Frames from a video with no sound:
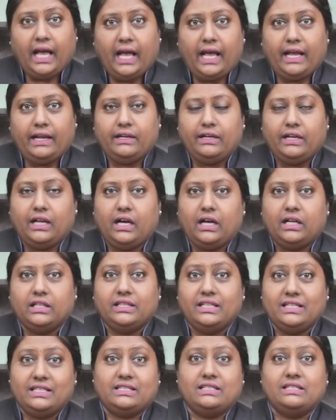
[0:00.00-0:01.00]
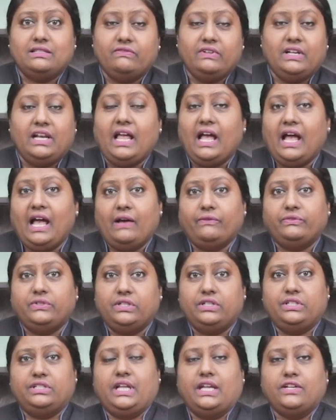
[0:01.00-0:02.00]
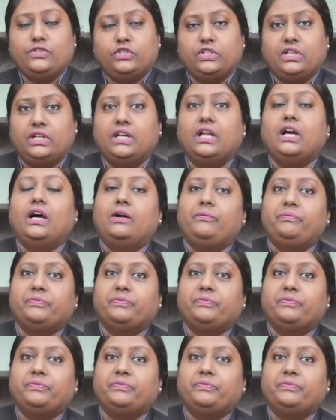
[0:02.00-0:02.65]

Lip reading: And this will have the retention